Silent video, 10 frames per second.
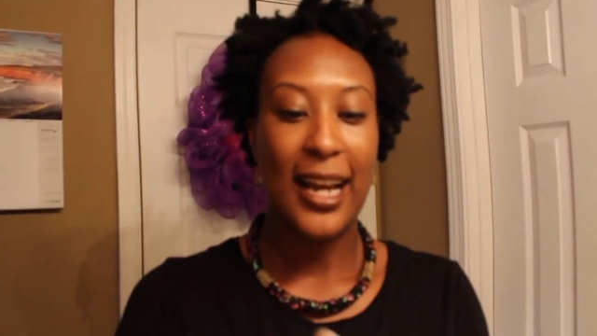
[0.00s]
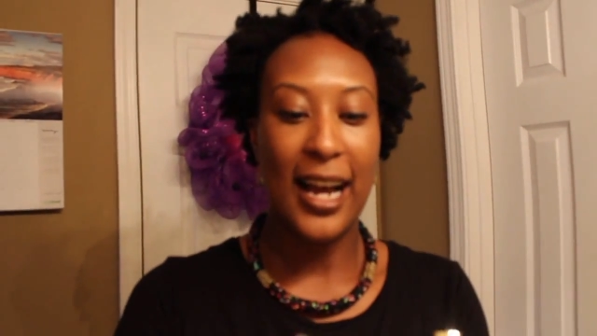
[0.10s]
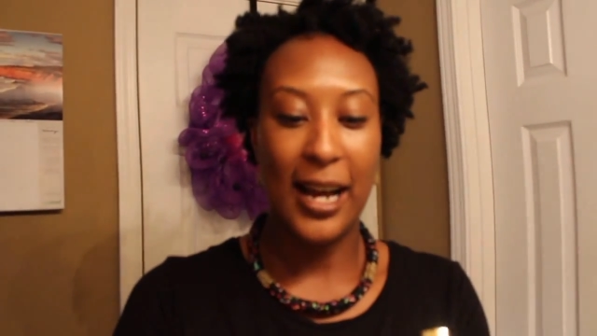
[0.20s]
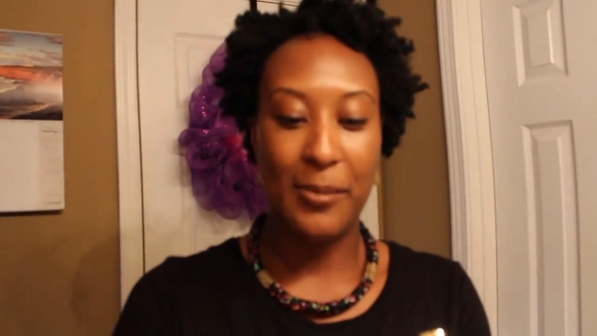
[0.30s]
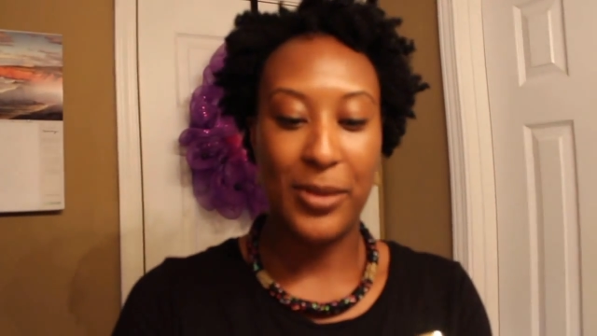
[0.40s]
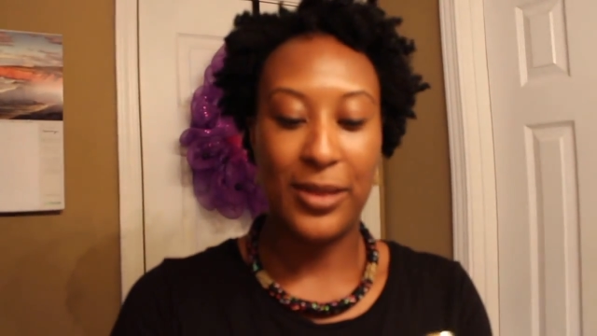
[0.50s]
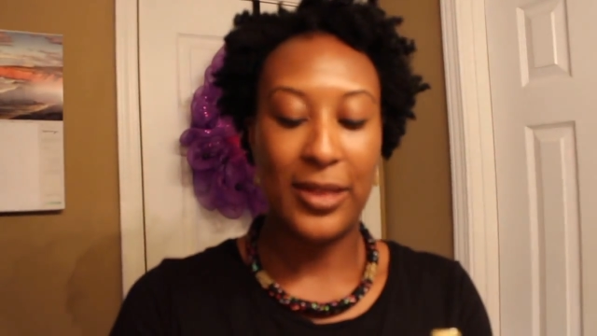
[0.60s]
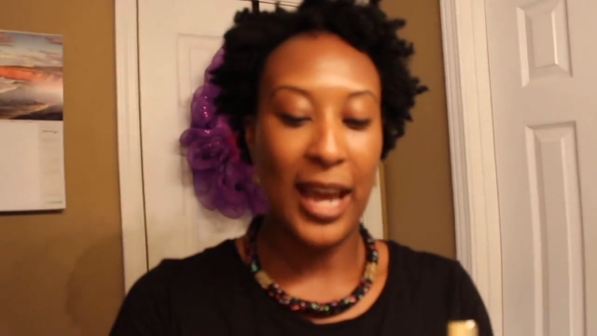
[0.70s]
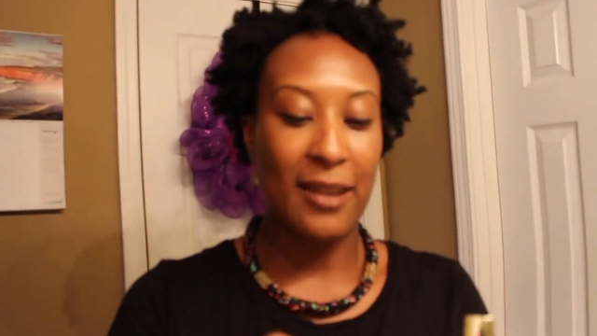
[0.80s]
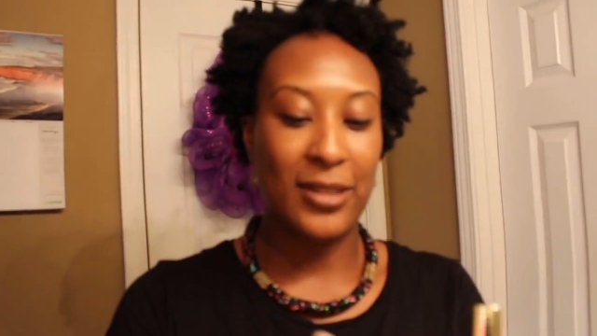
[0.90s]

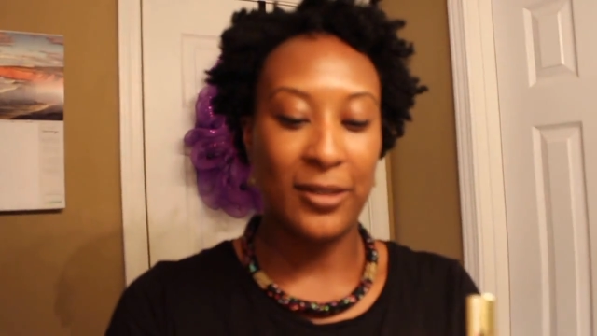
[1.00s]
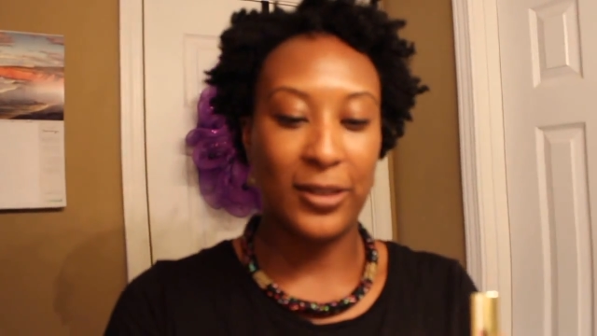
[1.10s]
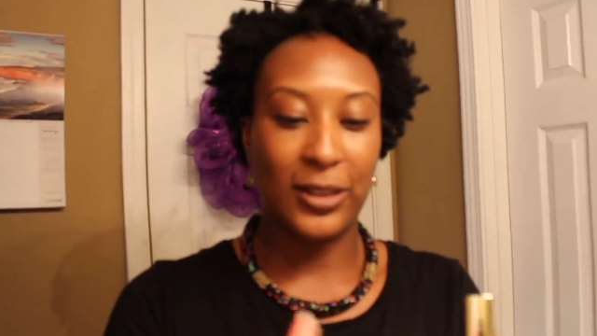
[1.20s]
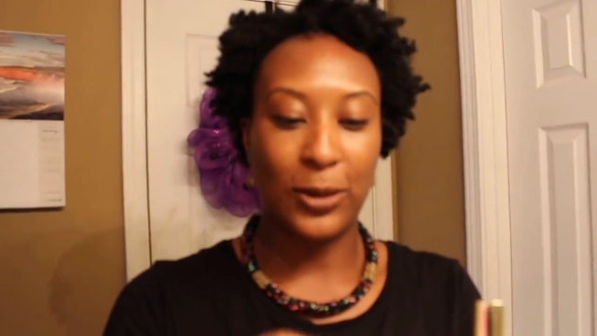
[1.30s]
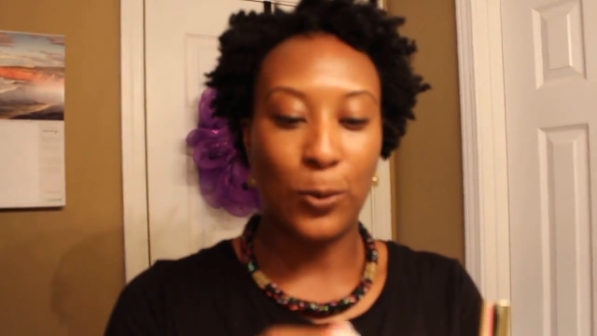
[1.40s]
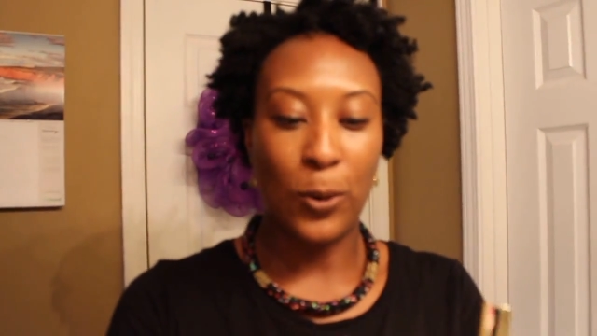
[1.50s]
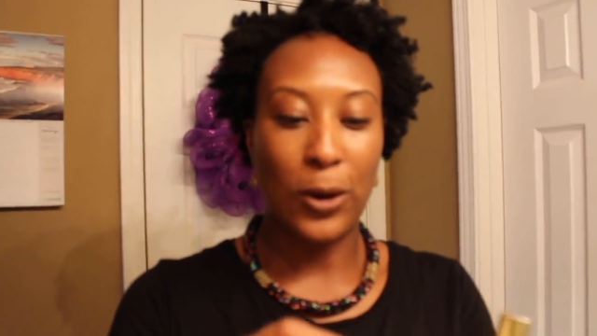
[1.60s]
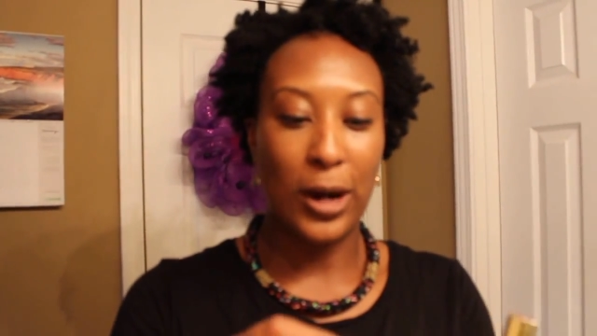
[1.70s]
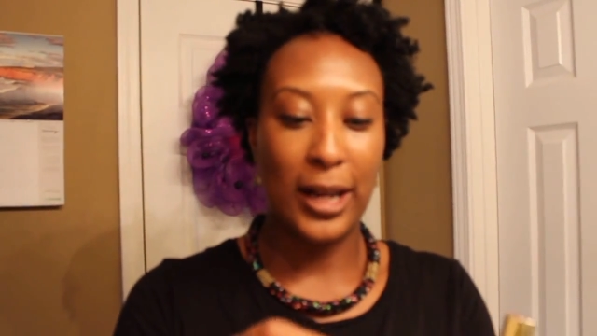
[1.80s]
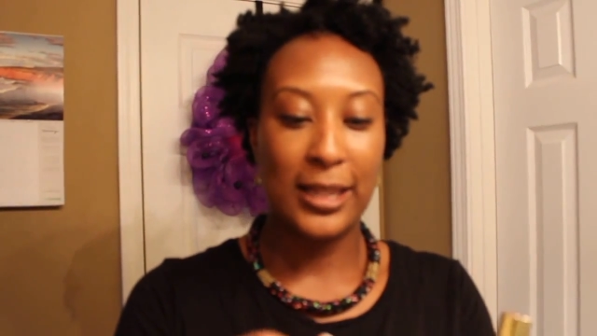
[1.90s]
They have different little
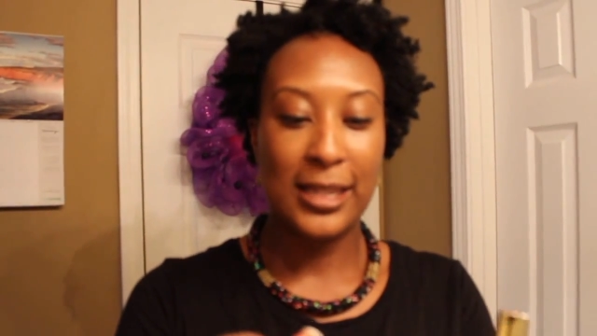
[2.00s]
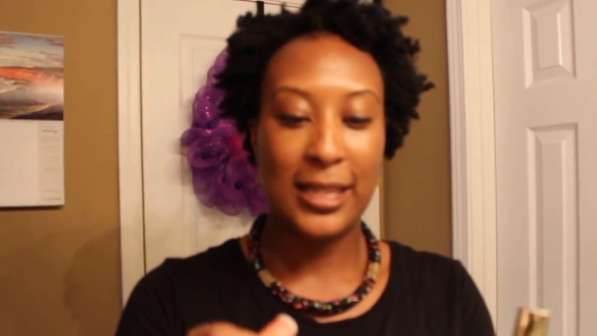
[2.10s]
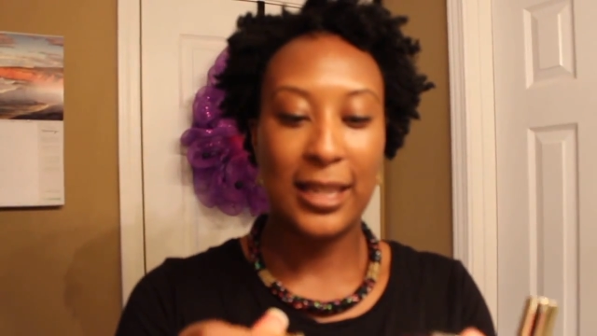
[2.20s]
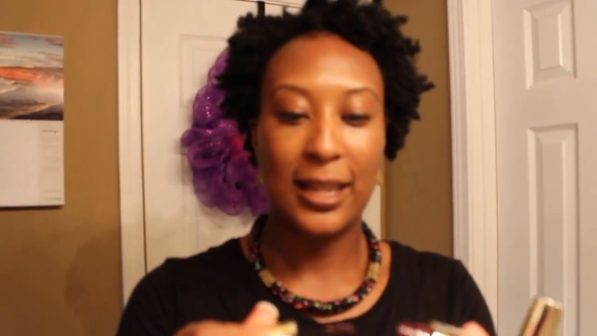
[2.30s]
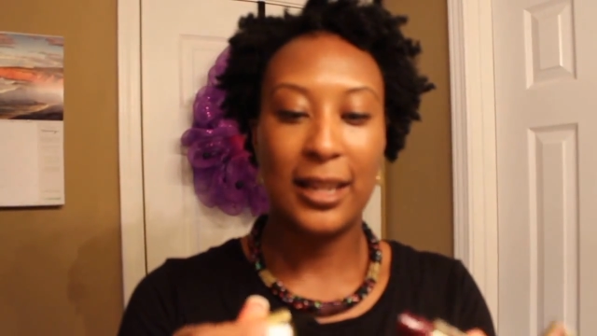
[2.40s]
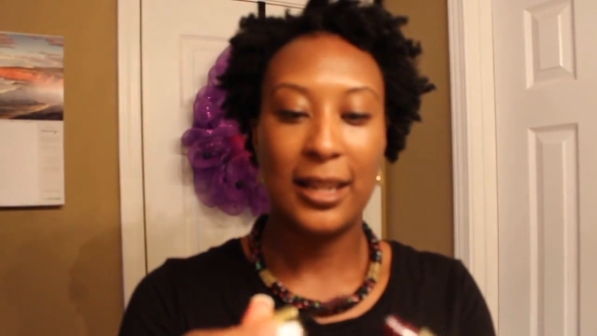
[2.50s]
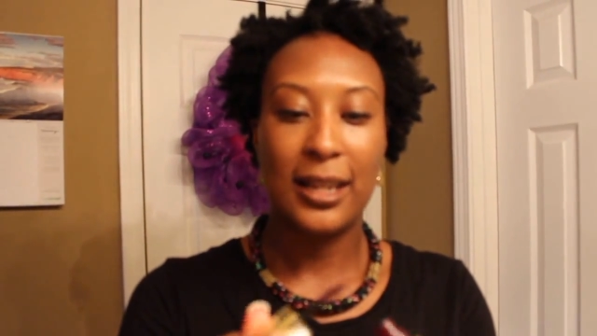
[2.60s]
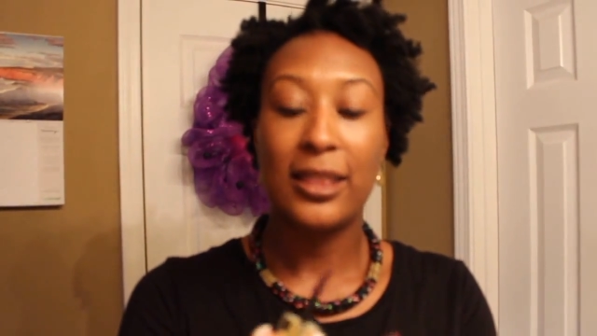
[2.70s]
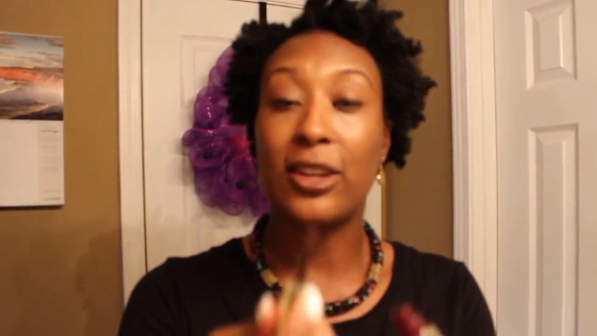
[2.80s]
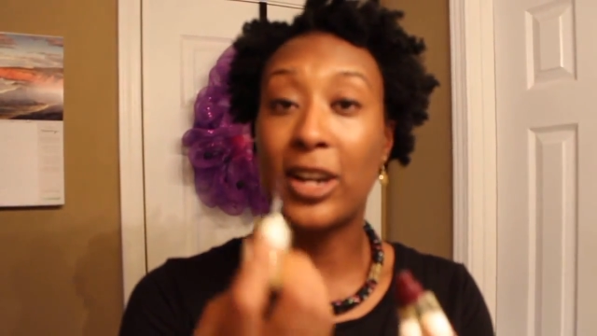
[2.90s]
wands.
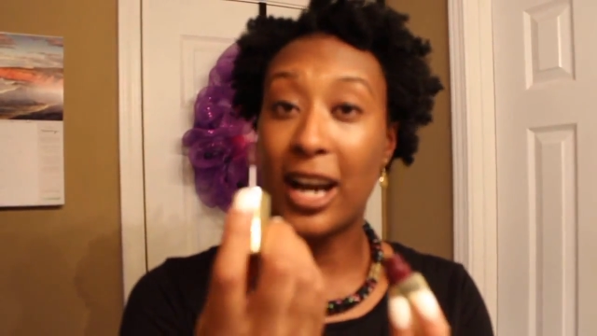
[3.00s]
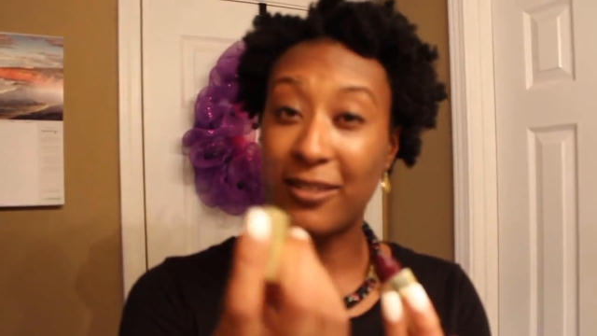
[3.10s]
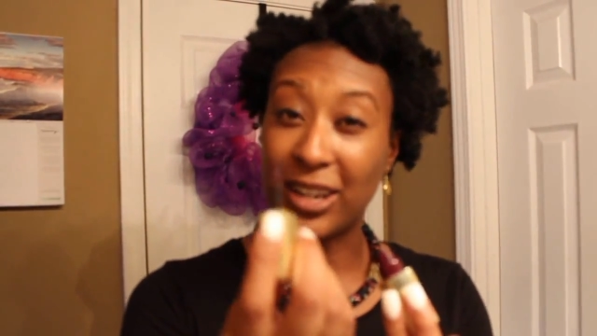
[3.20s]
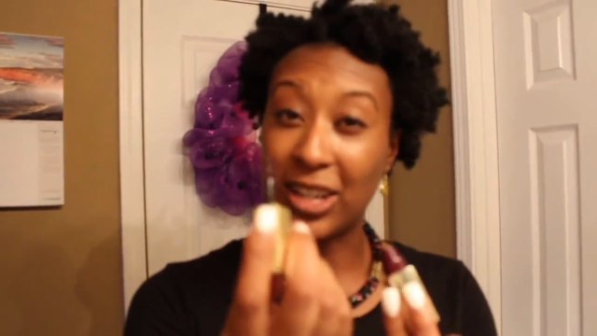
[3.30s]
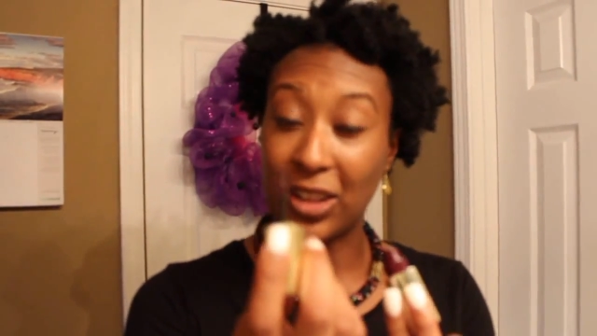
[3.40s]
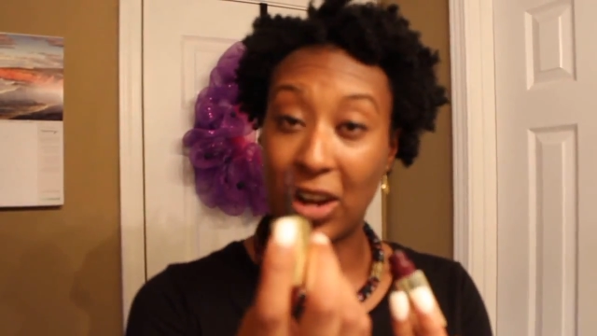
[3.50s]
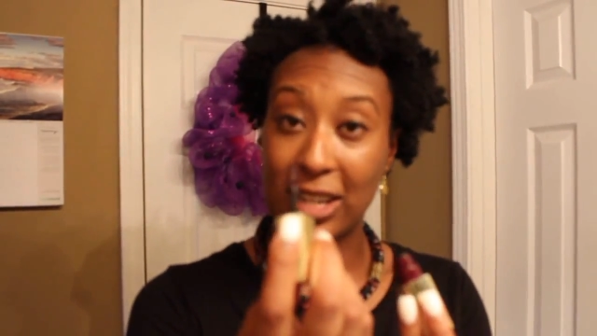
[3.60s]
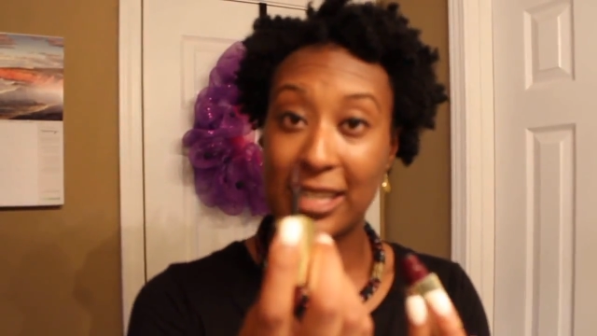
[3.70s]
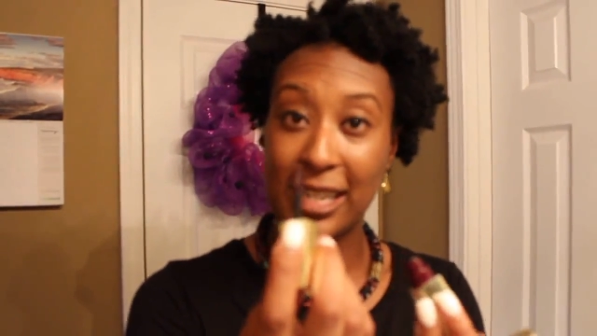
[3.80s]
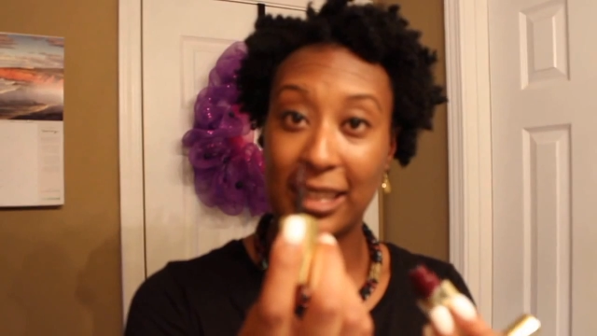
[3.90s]
They're kind of a
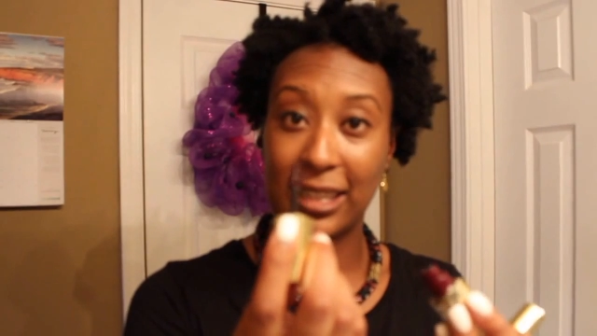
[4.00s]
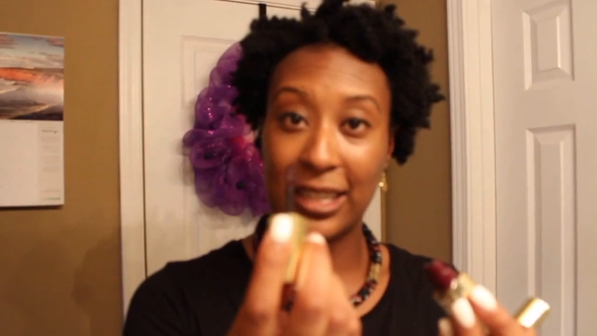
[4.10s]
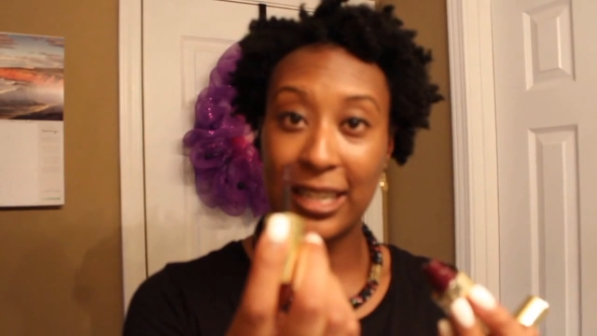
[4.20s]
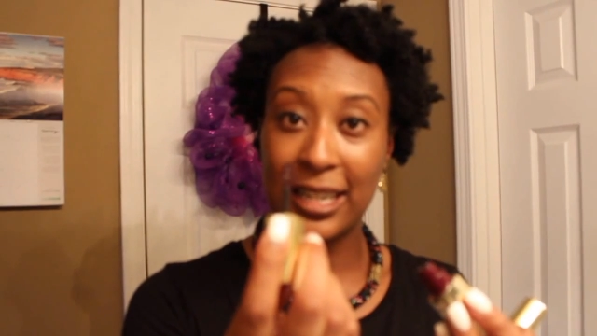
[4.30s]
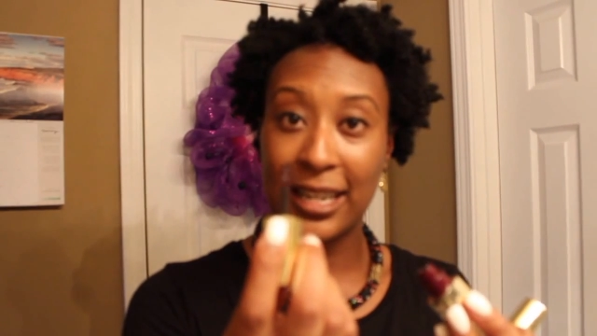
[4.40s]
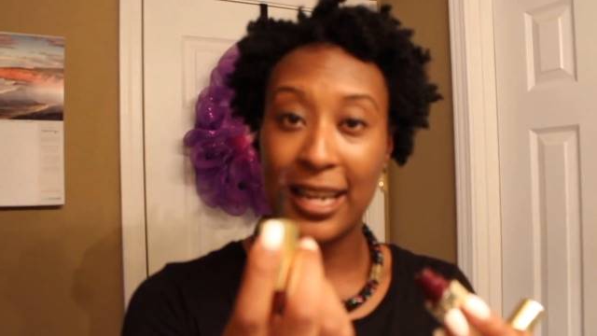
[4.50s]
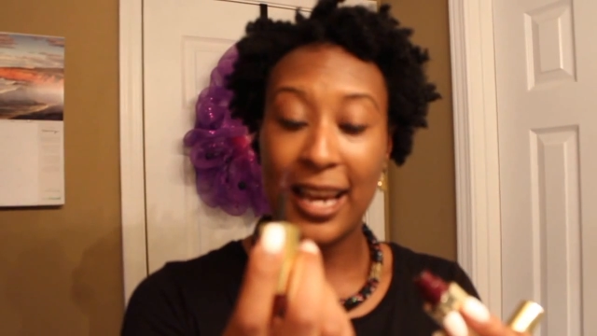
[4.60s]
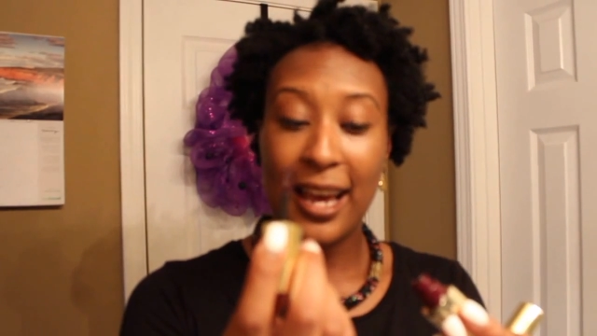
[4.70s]
glossy look.